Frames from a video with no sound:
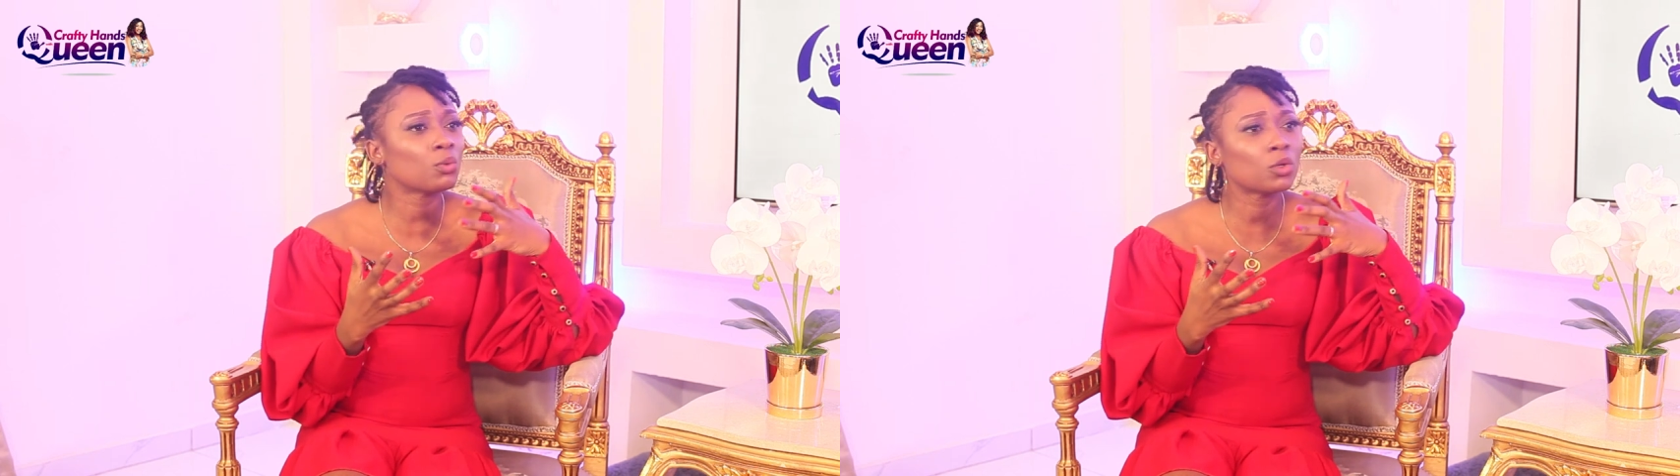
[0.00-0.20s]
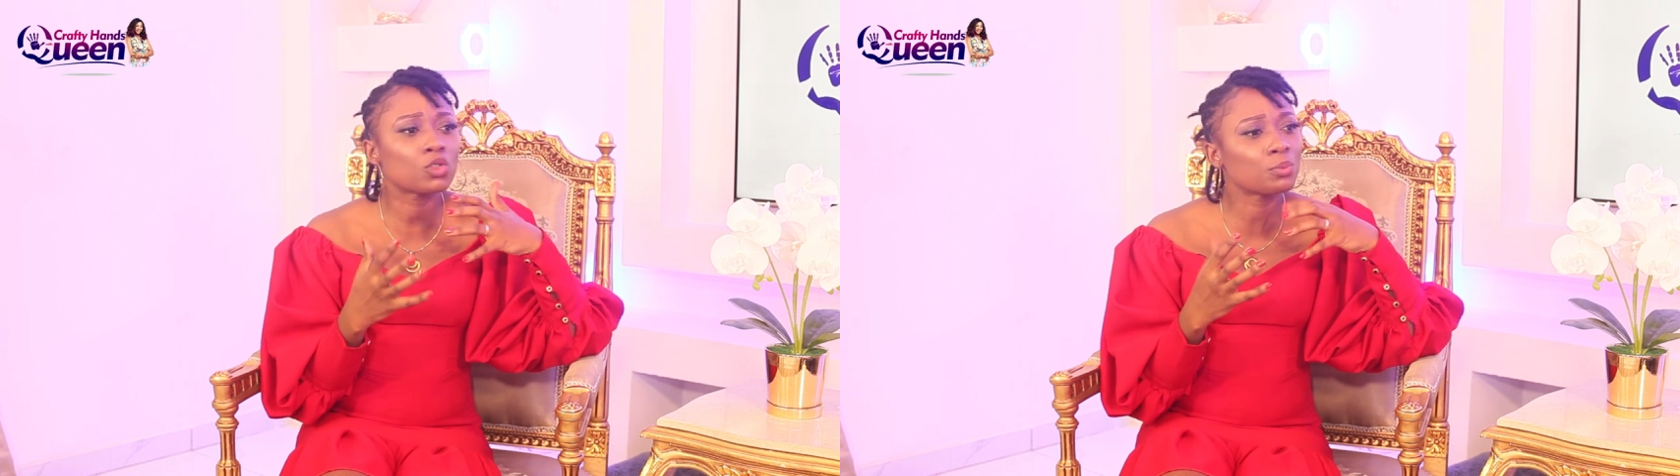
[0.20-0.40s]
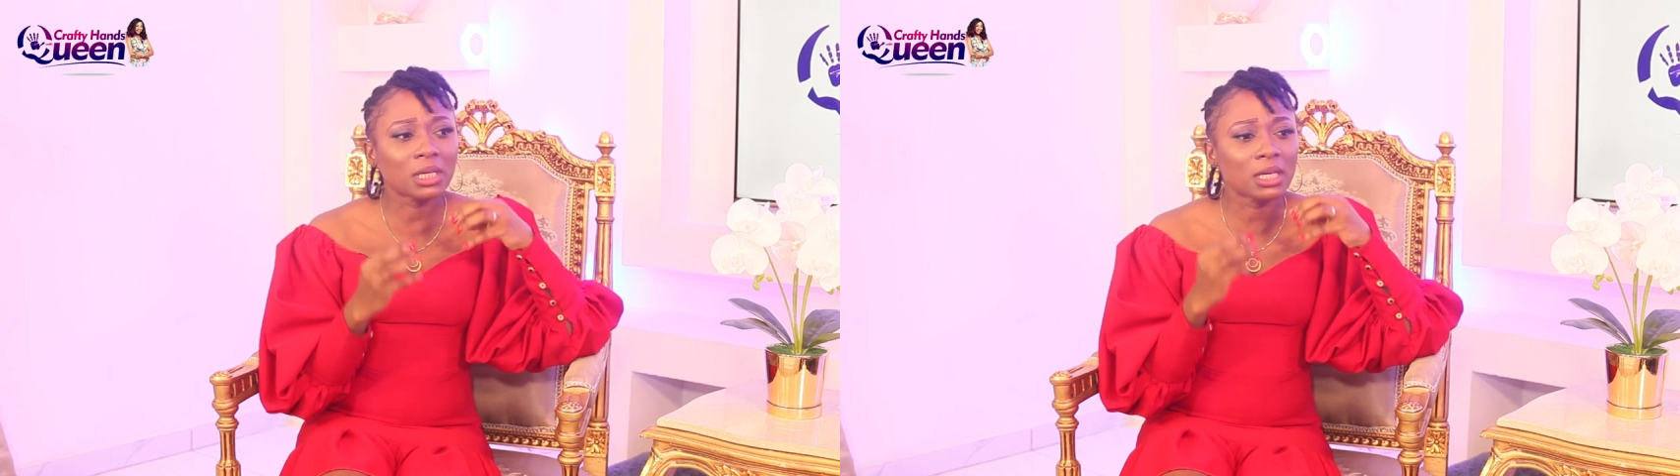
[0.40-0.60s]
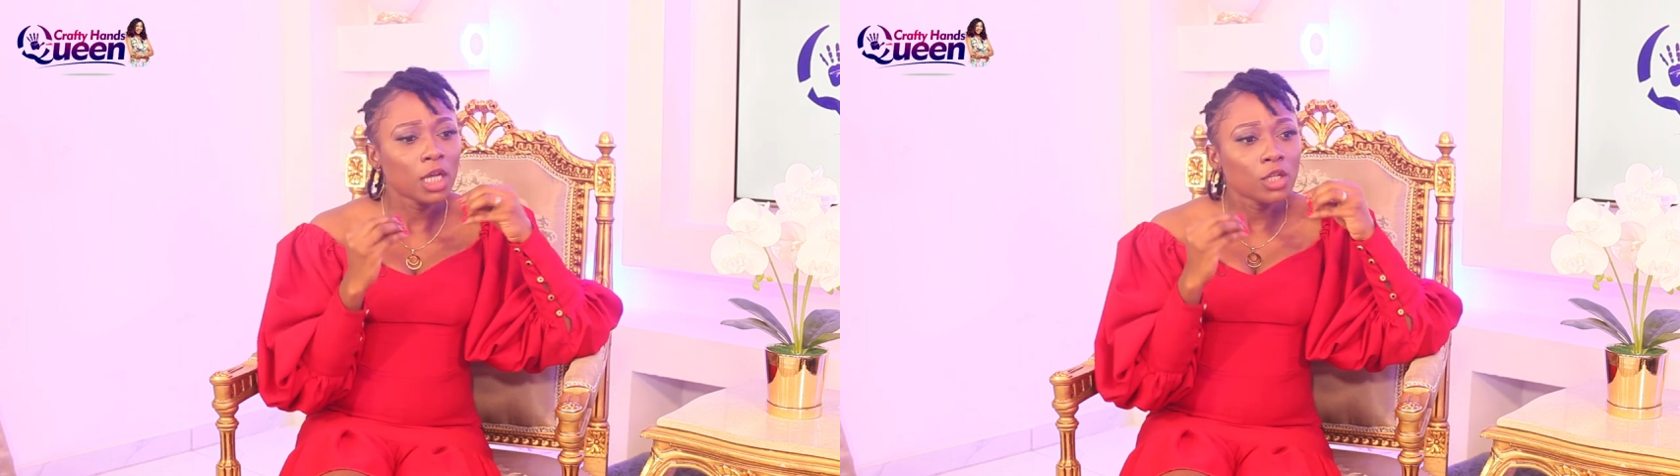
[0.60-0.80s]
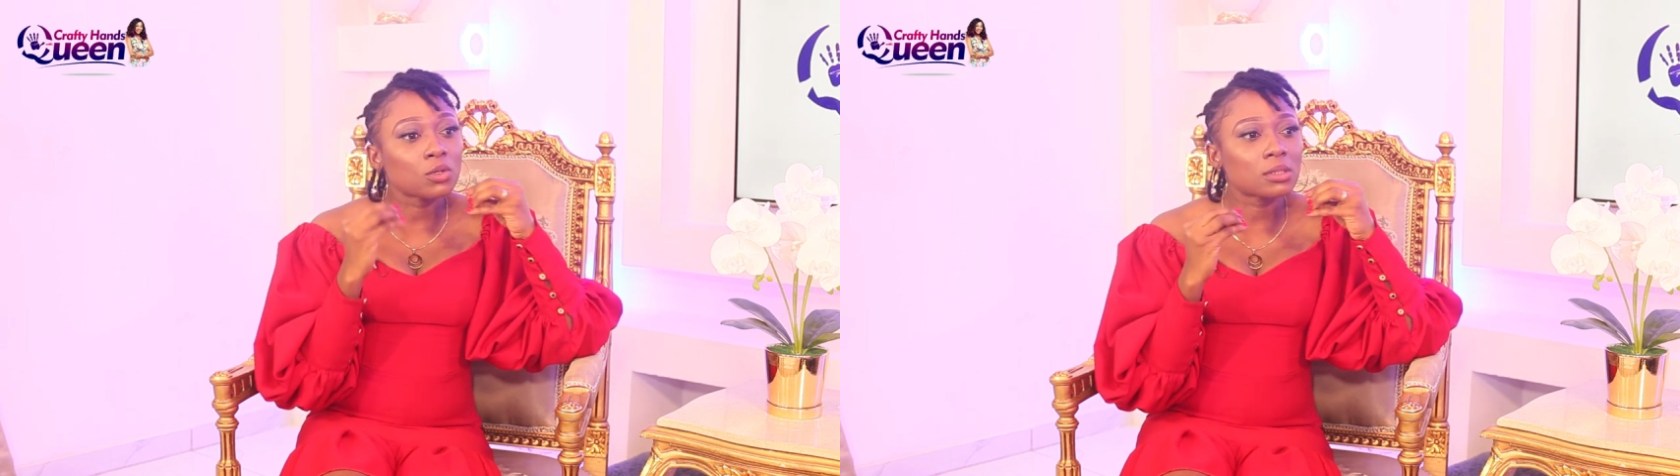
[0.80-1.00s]
want to be
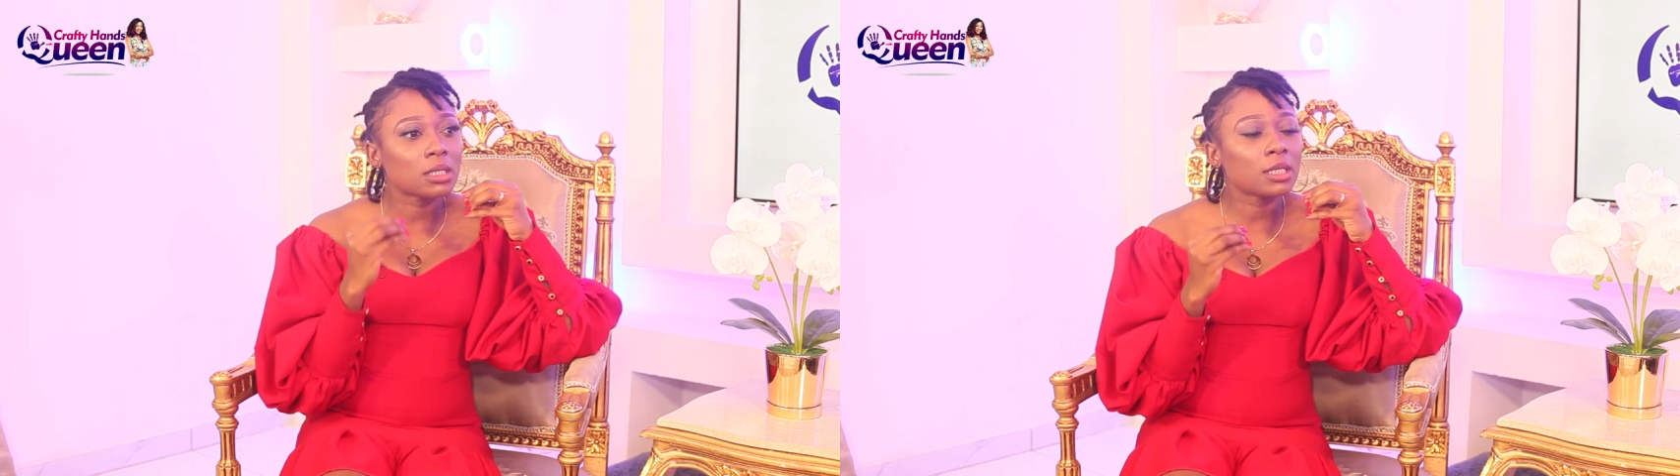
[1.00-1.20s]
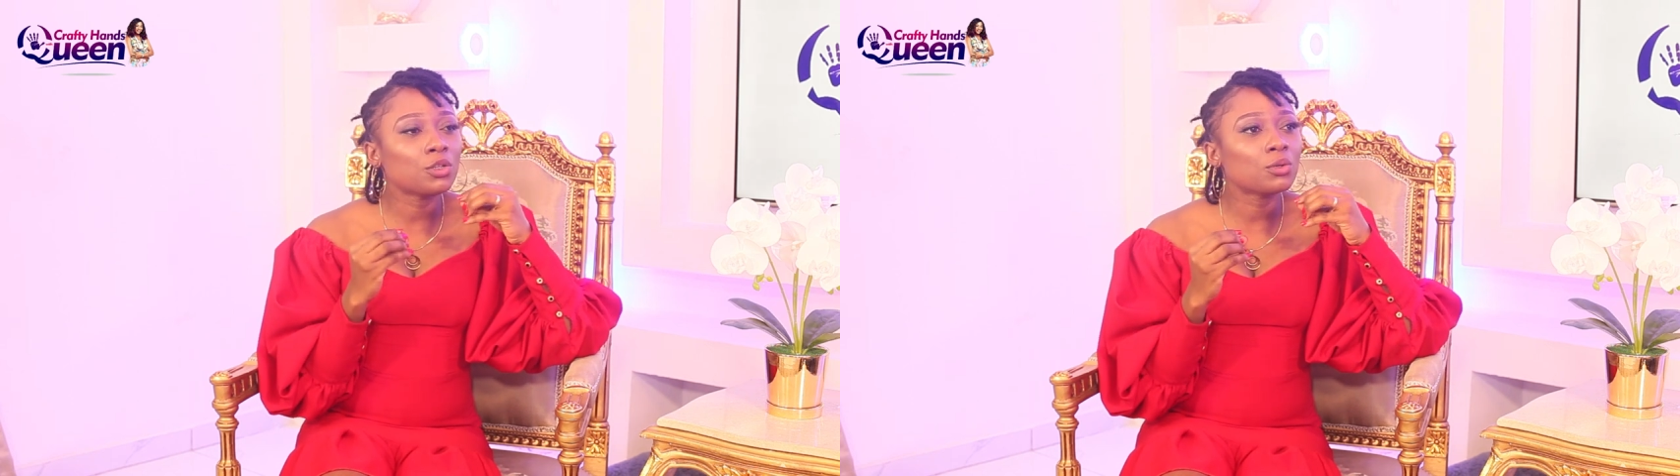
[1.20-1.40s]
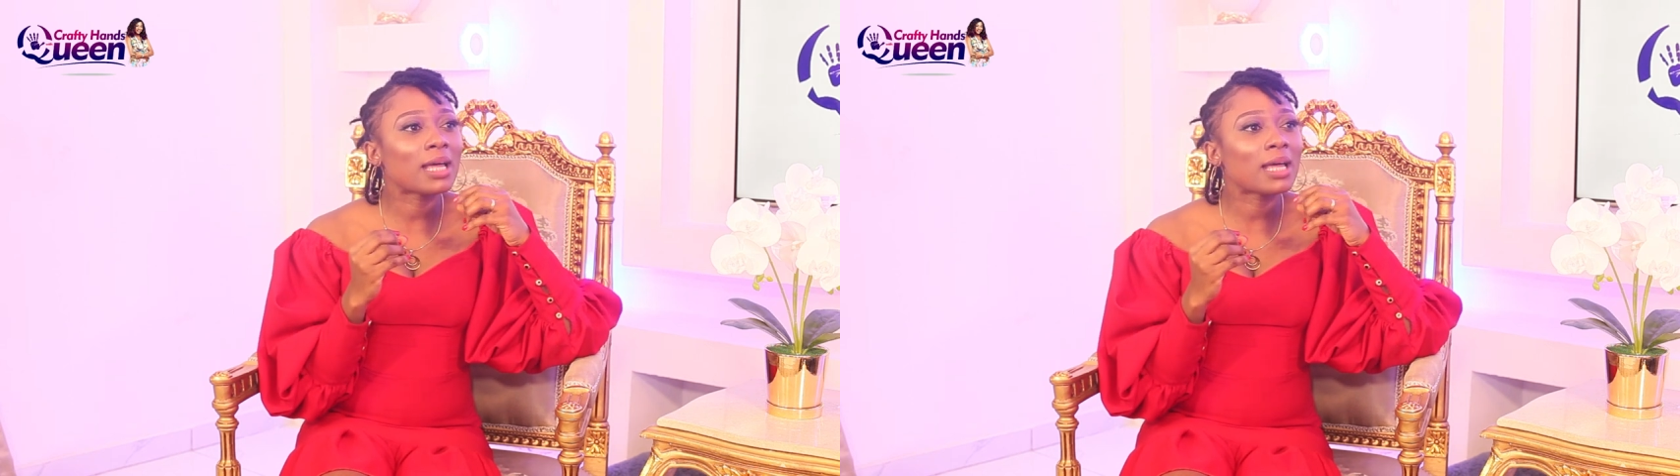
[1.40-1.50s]
totally, you know,